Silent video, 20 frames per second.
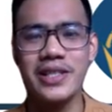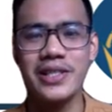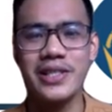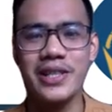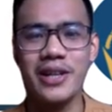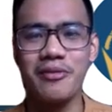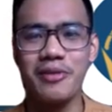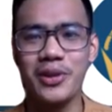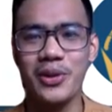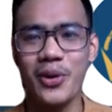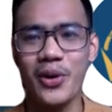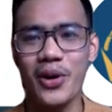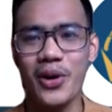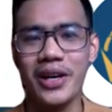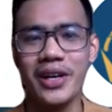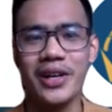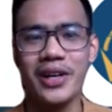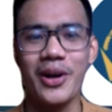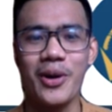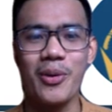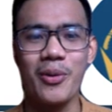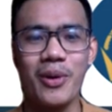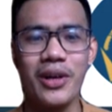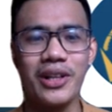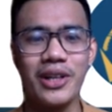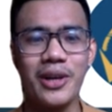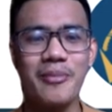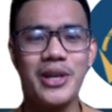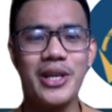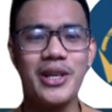Salvador,
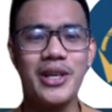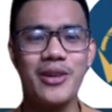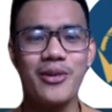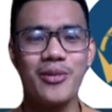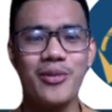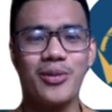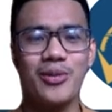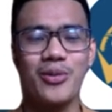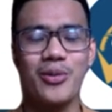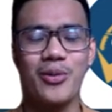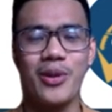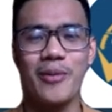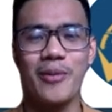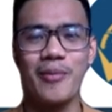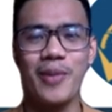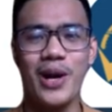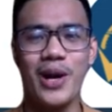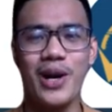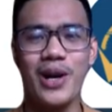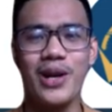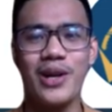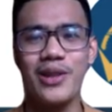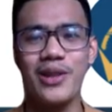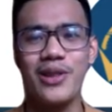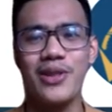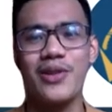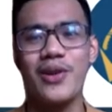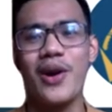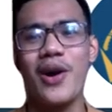welcoming you to the month